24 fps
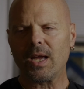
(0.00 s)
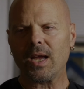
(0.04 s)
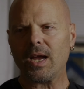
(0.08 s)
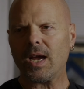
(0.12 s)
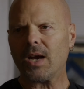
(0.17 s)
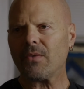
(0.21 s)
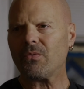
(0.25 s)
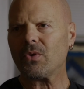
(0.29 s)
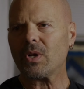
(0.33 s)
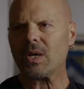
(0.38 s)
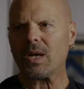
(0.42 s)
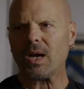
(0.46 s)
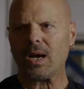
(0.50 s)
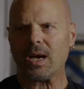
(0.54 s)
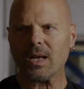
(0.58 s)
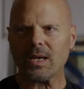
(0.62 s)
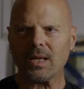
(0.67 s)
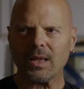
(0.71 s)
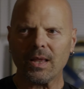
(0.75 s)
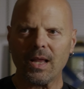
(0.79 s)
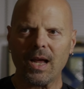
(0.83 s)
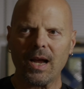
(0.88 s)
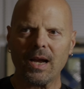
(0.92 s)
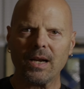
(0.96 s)
every kind
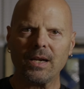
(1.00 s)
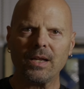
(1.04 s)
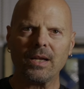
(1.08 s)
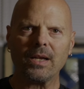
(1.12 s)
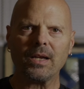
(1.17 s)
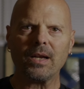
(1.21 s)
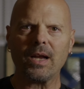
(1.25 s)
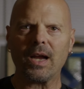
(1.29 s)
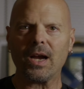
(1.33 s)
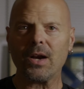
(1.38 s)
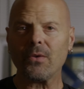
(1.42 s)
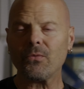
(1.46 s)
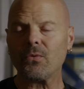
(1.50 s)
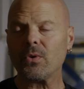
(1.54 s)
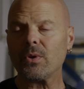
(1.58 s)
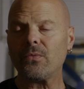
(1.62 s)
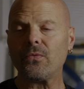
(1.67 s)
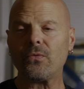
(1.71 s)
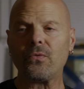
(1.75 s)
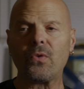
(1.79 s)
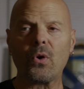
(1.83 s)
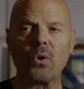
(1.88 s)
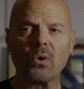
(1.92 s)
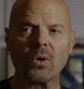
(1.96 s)
of lighting, every
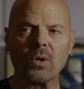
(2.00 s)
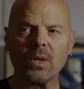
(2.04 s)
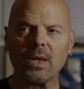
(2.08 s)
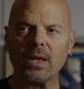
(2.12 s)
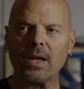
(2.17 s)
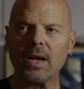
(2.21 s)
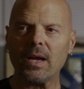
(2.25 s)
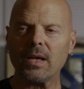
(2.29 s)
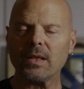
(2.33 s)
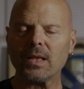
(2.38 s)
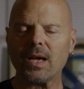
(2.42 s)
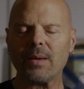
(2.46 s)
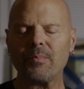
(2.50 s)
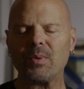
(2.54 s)
focal length.